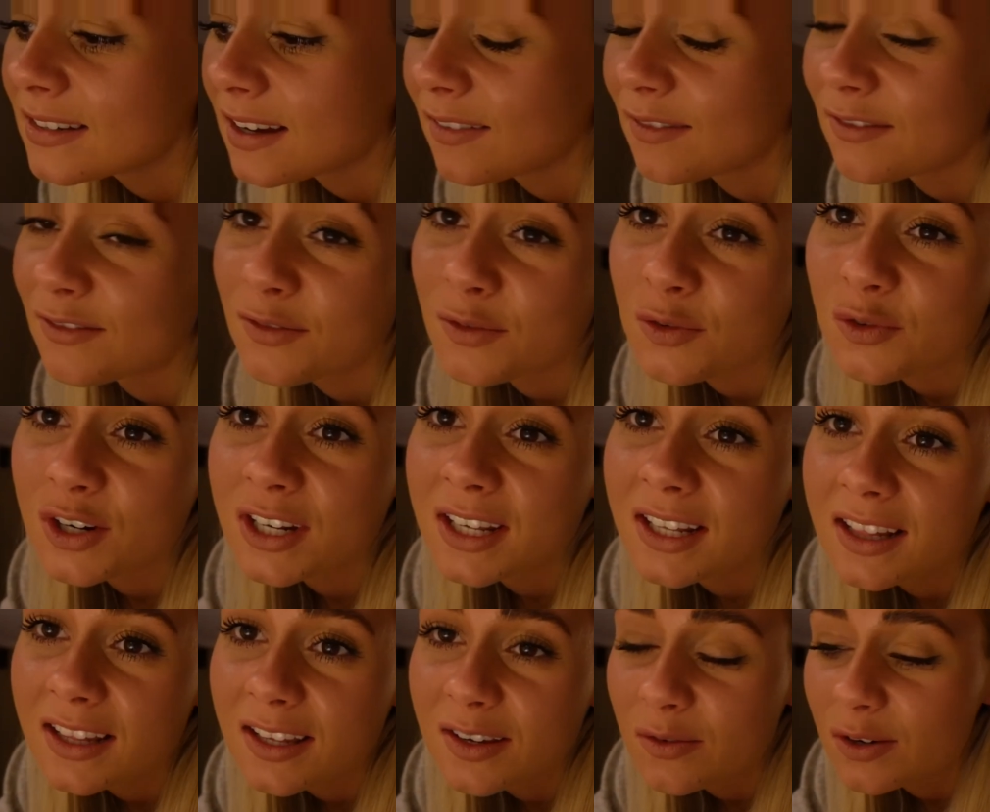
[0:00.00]
I'm
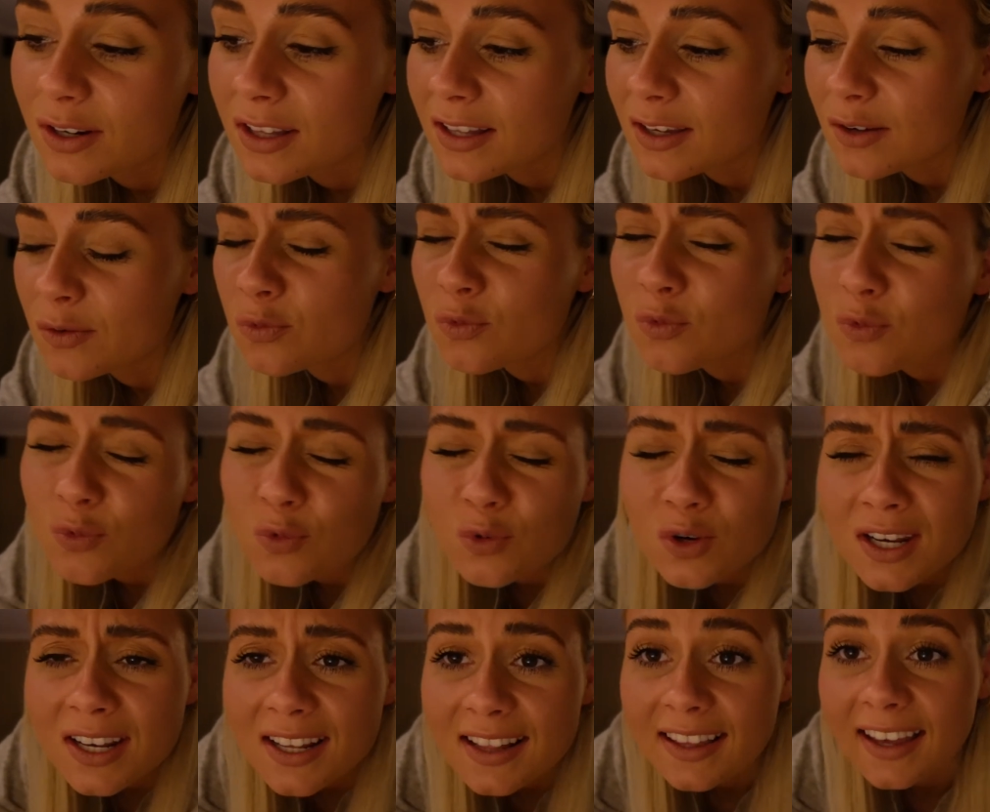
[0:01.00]
really, really,
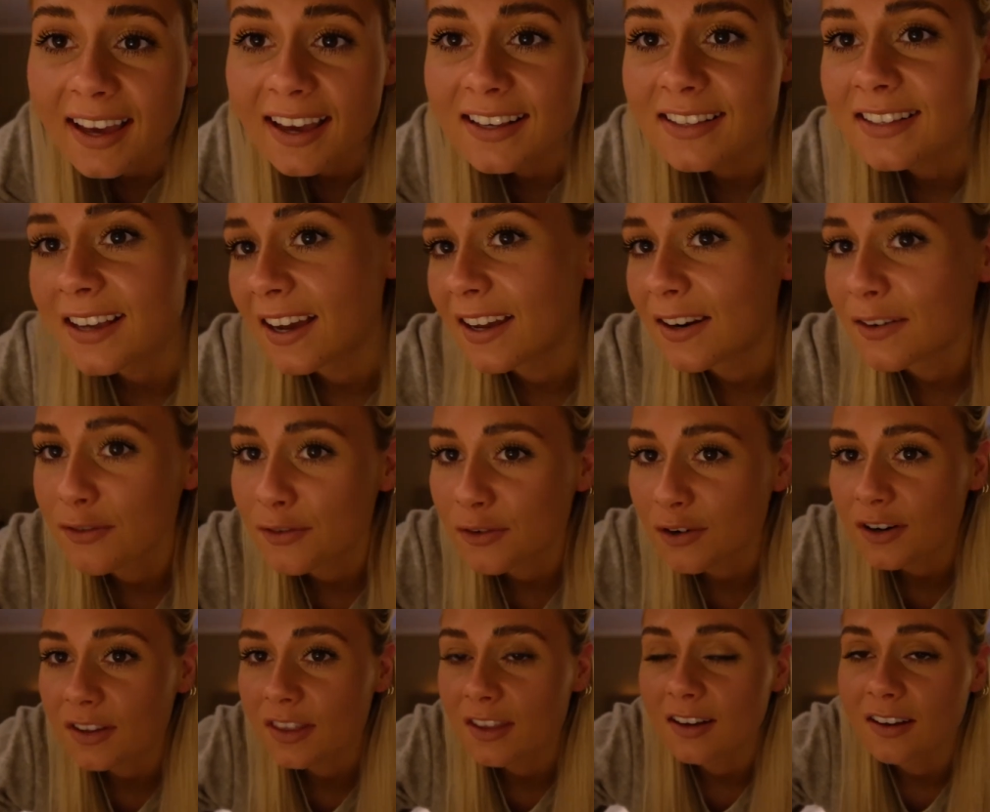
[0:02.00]
really excited
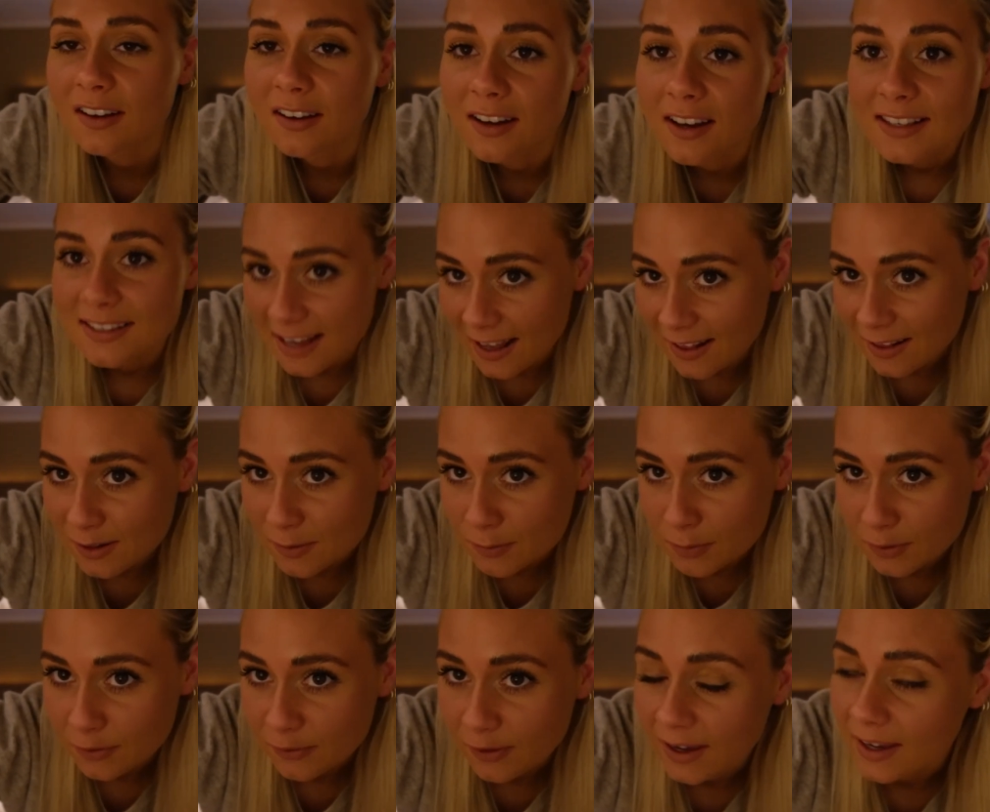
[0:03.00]
for the salad
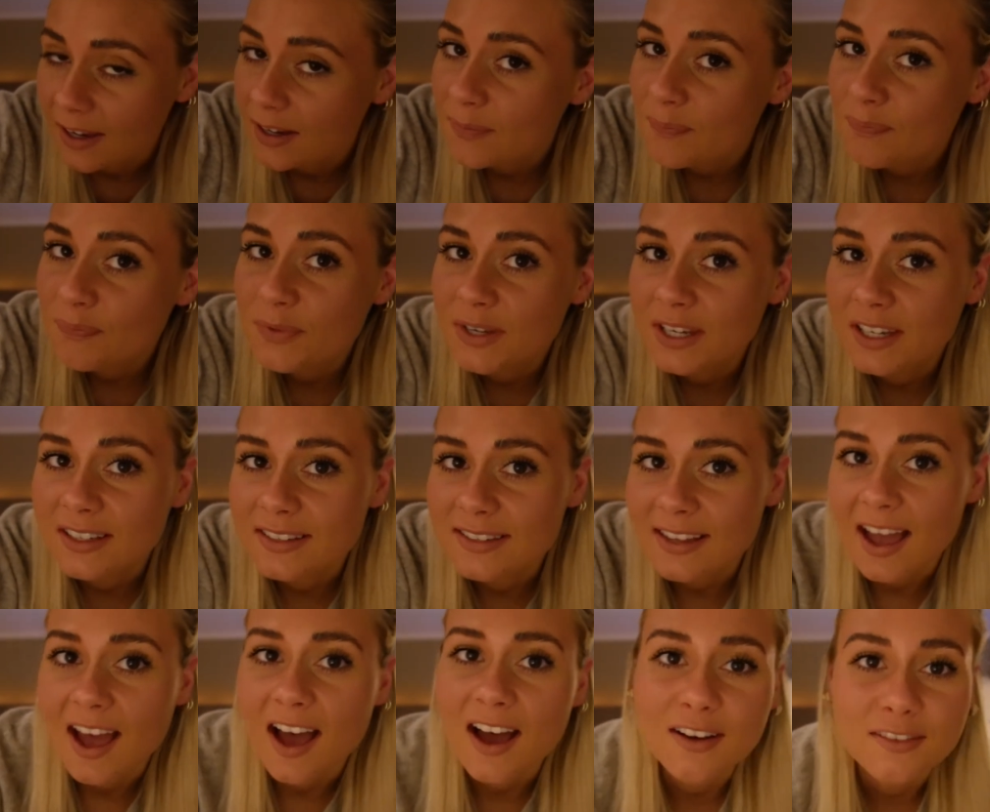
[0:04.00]
buffet because they
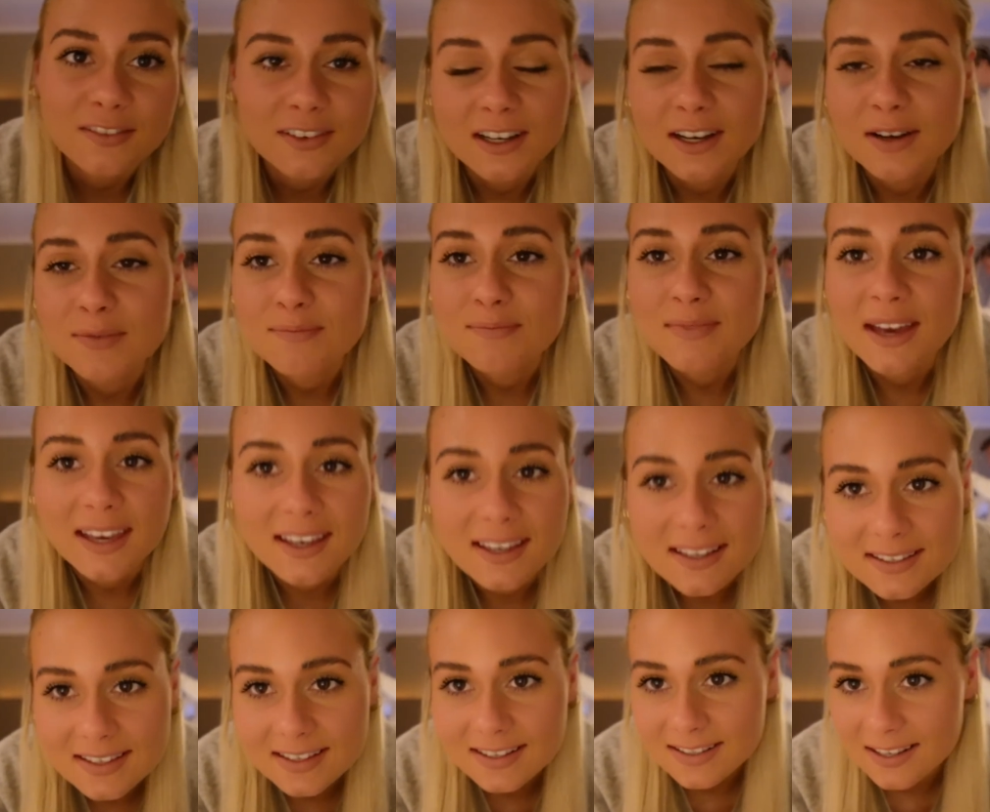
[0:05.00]
have
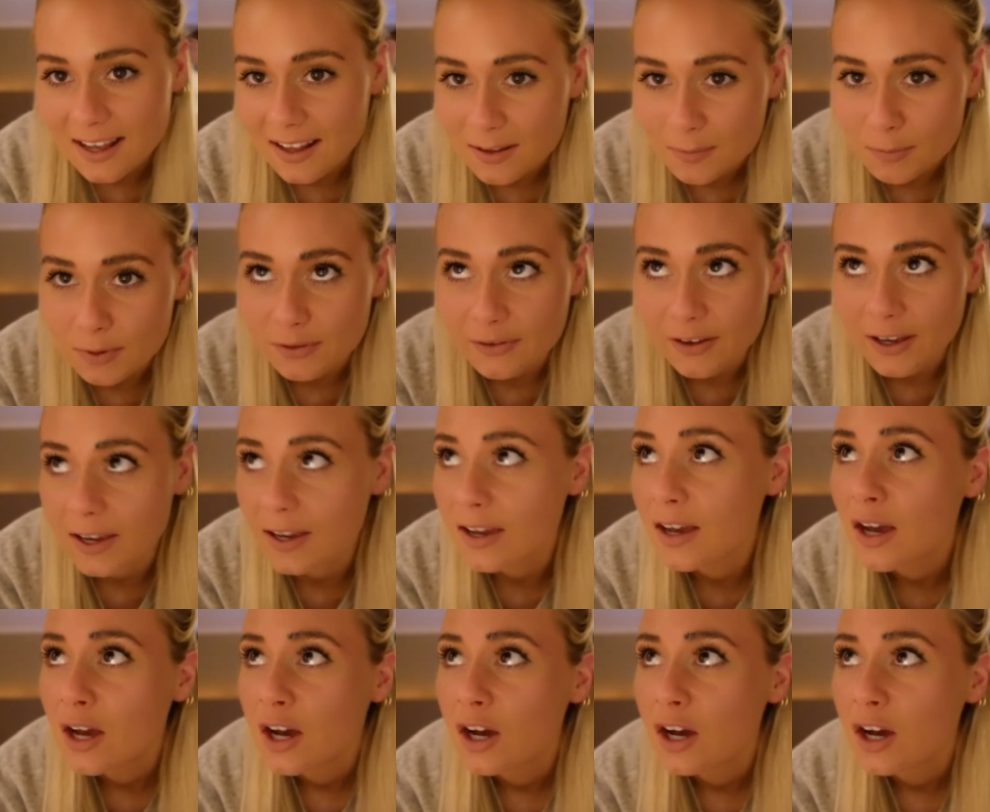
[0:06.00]
amazing salad buffet